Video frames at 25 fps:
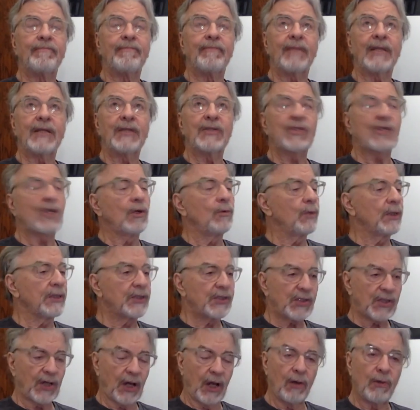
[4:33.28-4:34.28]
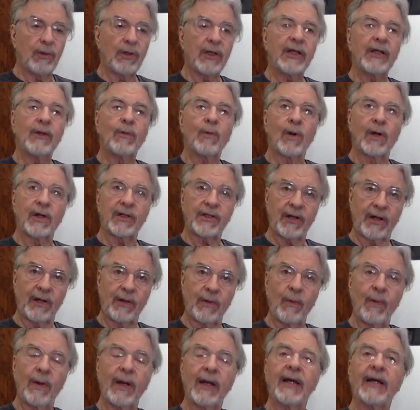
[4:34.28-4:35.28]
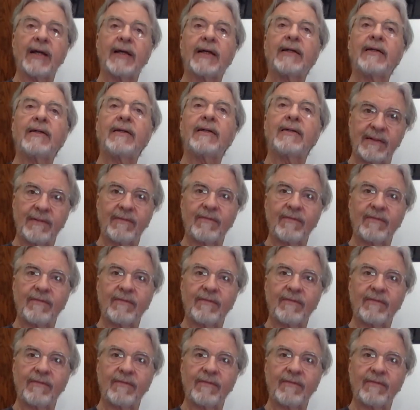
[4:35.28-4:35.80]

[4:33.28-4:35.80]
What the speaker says: And so we slowly worked our way,